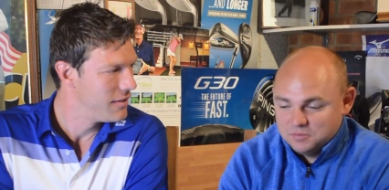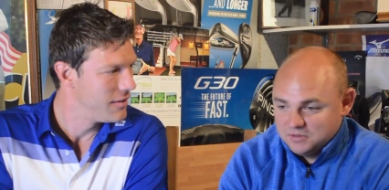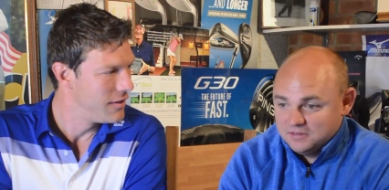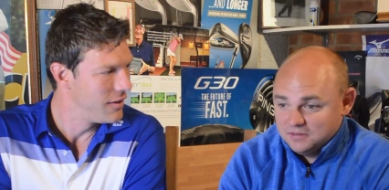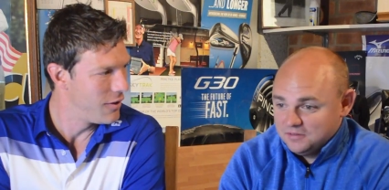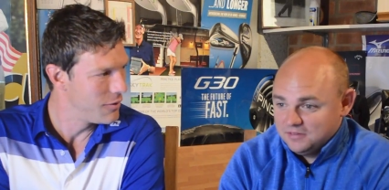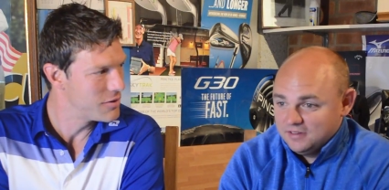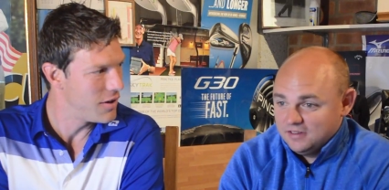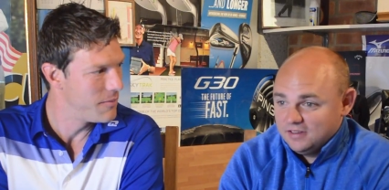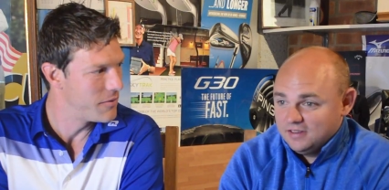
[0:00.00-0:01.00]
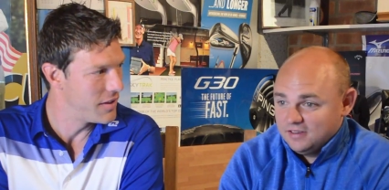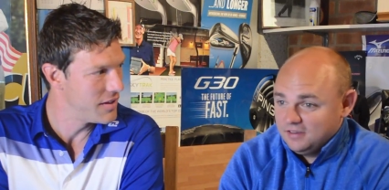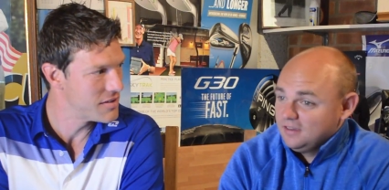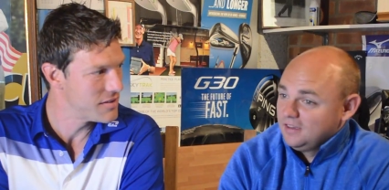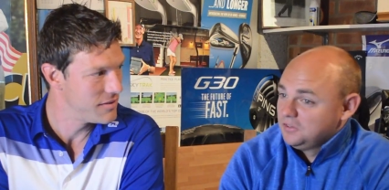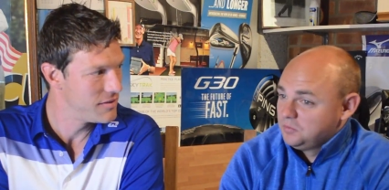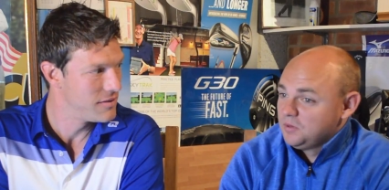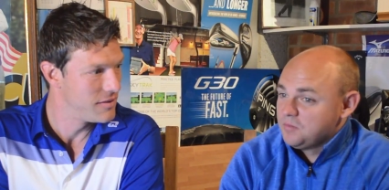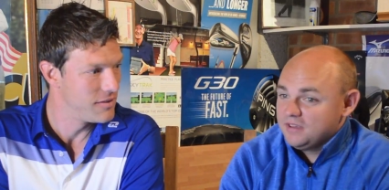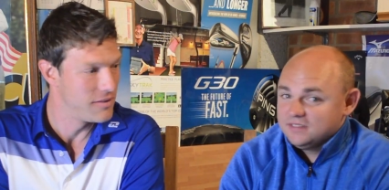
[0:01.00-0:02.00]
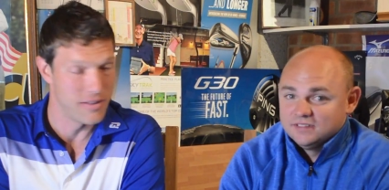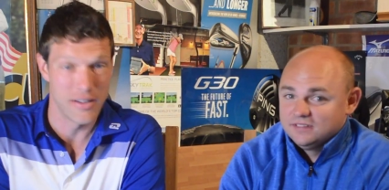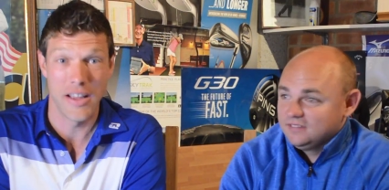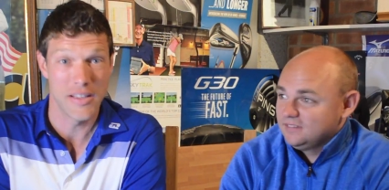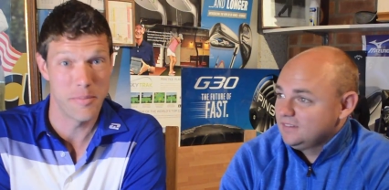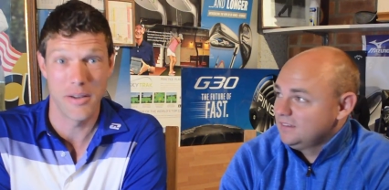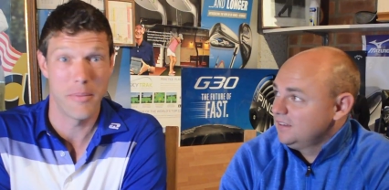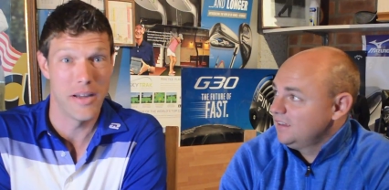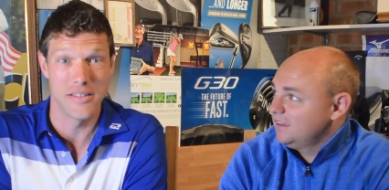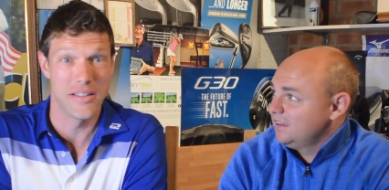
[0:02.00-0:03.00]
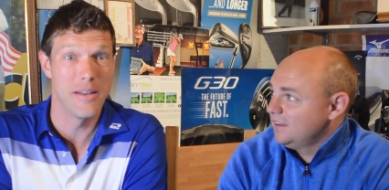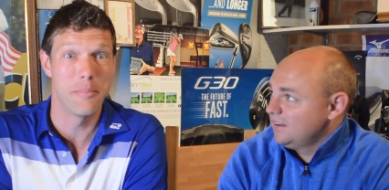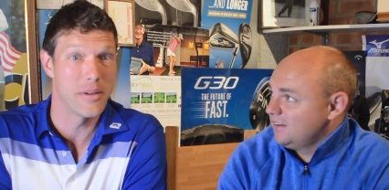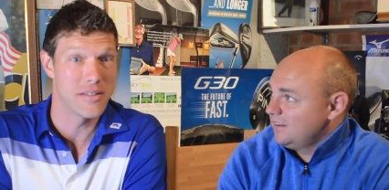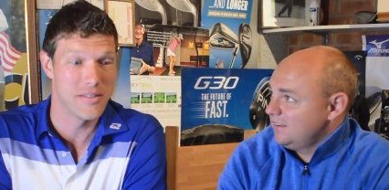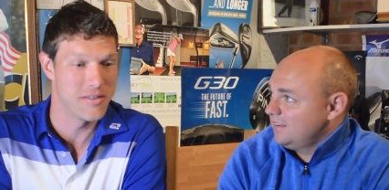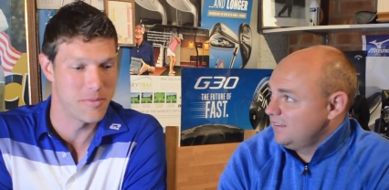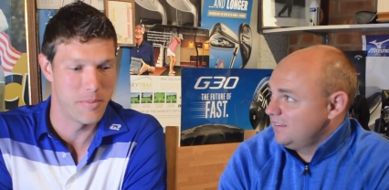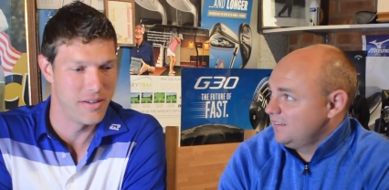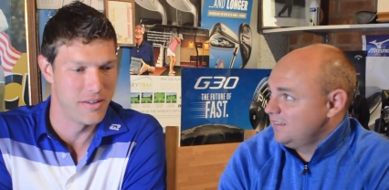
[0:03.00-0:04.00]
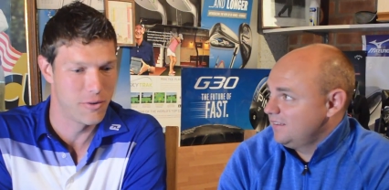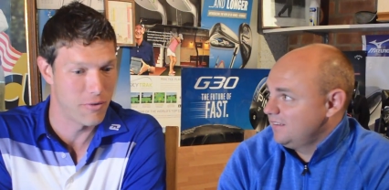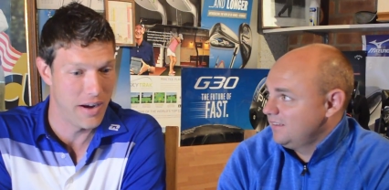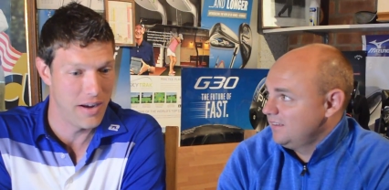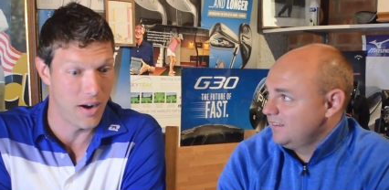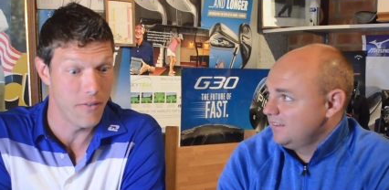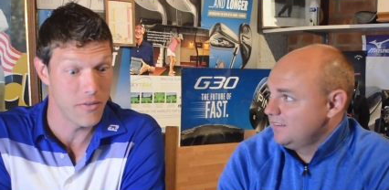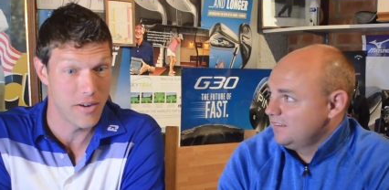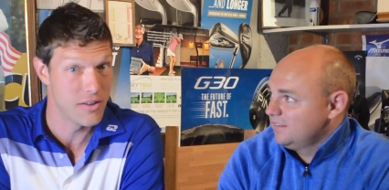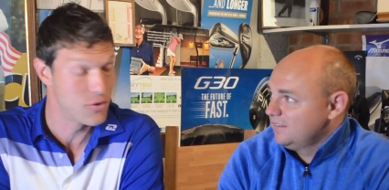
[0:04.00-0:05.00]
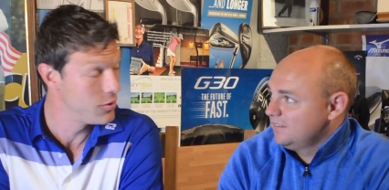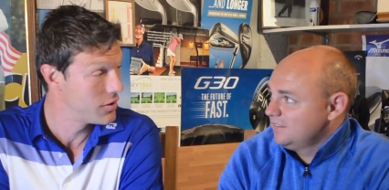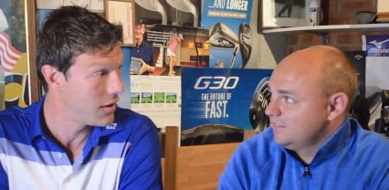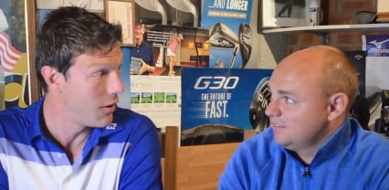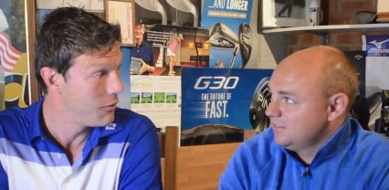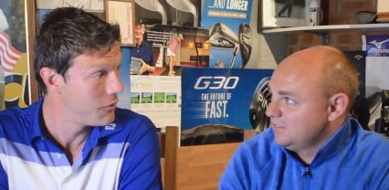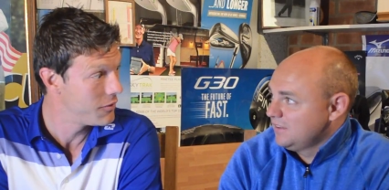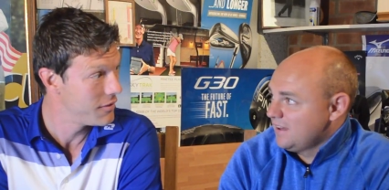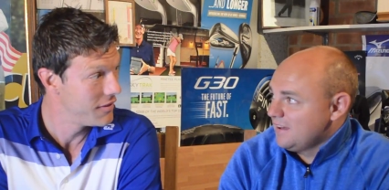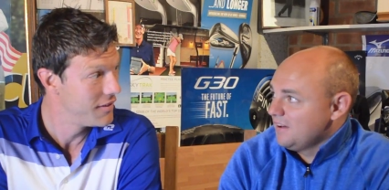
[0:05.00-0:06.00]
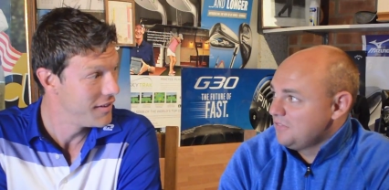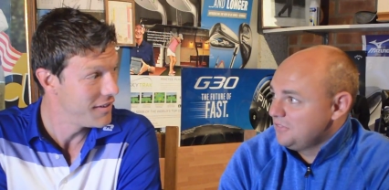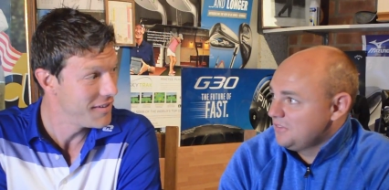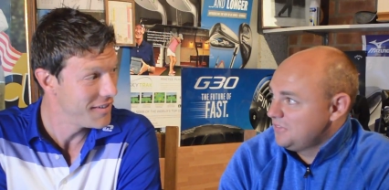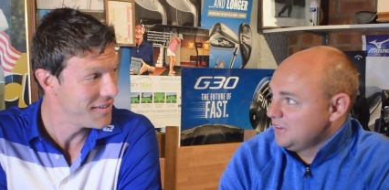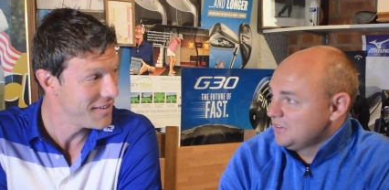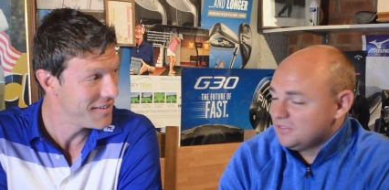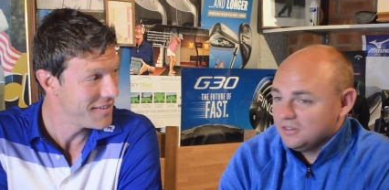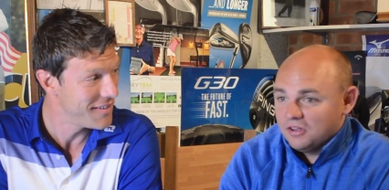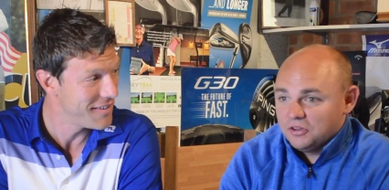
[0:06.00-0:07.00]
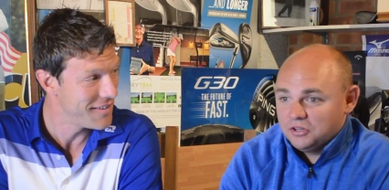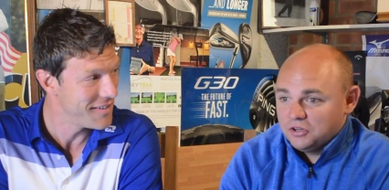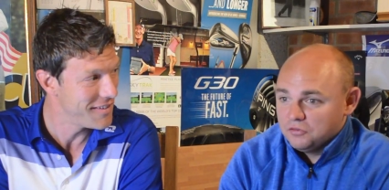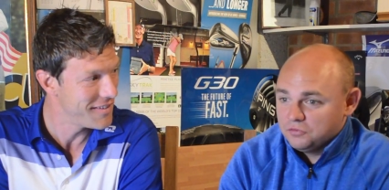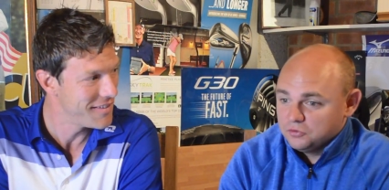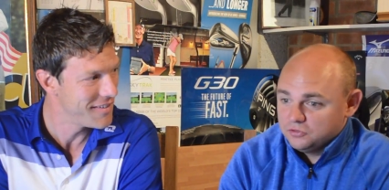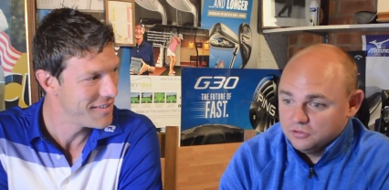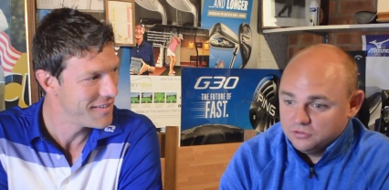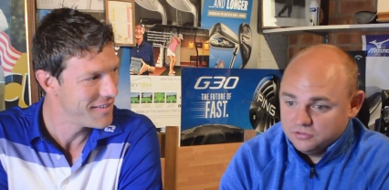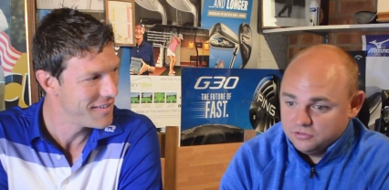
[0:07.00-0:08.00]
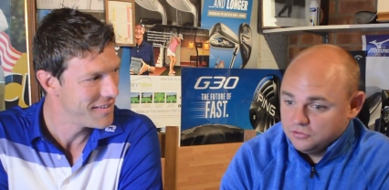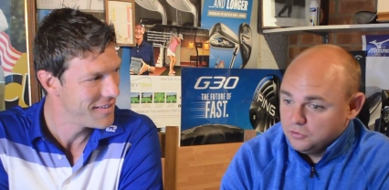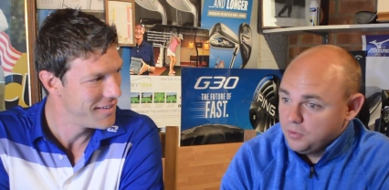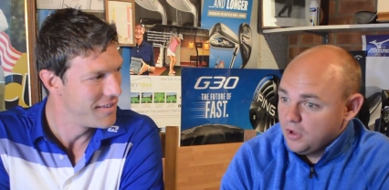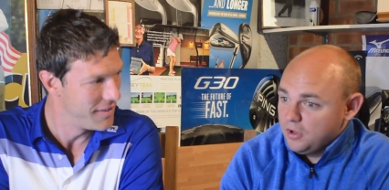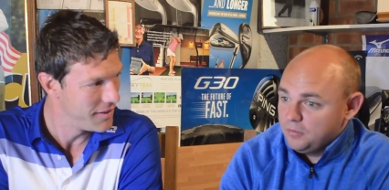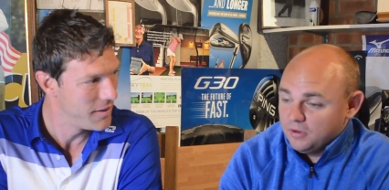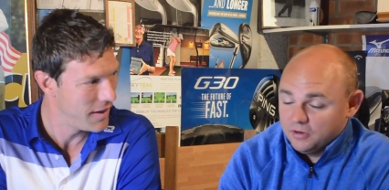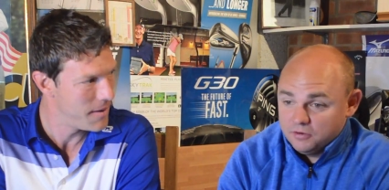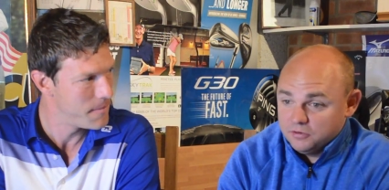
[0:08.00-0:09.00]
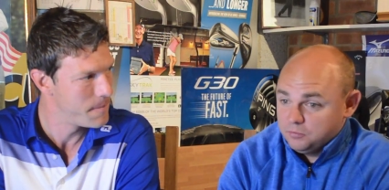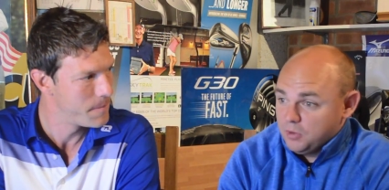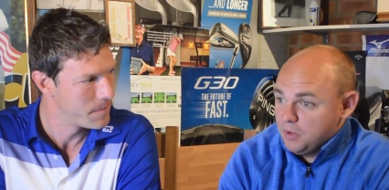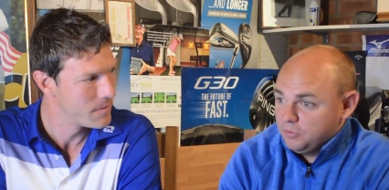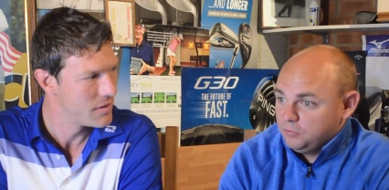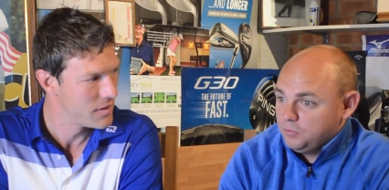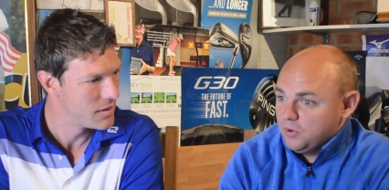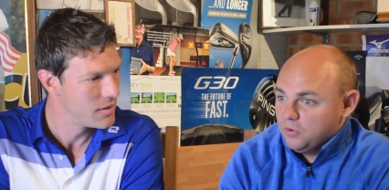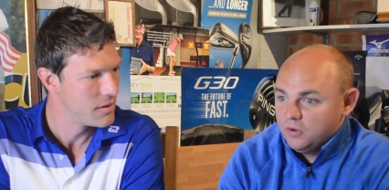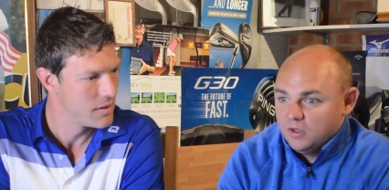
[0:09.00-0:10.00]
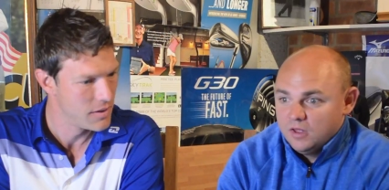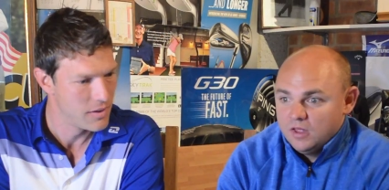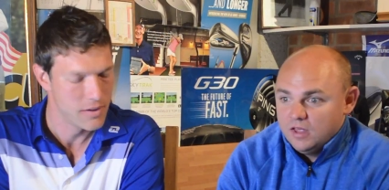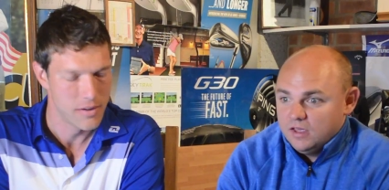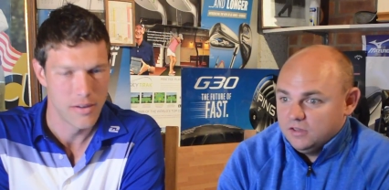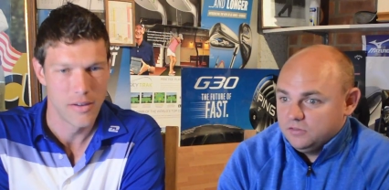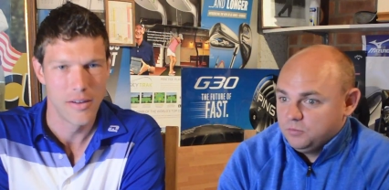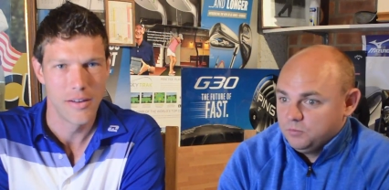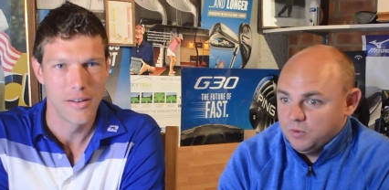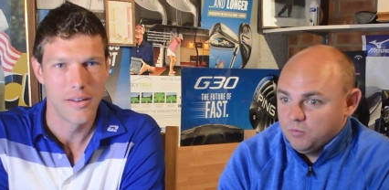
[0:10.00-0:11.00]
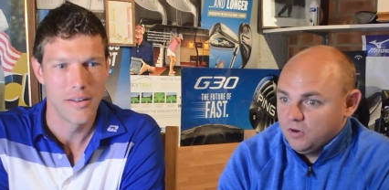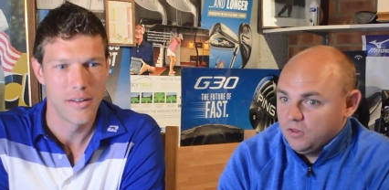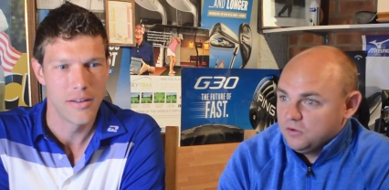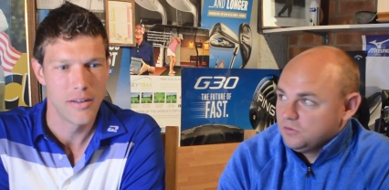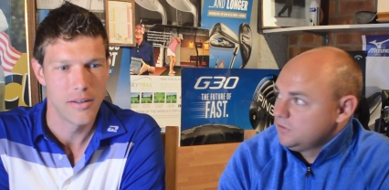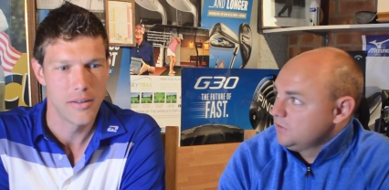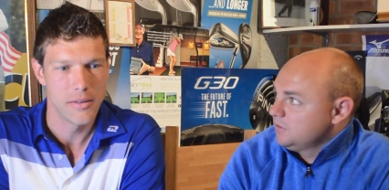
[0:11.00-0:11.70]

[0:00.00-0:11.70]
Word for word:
Speaker 1: been a long time for this. And it's been amazing. It has been amazing. The Olympics has just been great. I've really enjoyed the golf.
Speaker 2: Yeah, I think it's like the golf course looks superb. I know it's purpose built. It's been one of those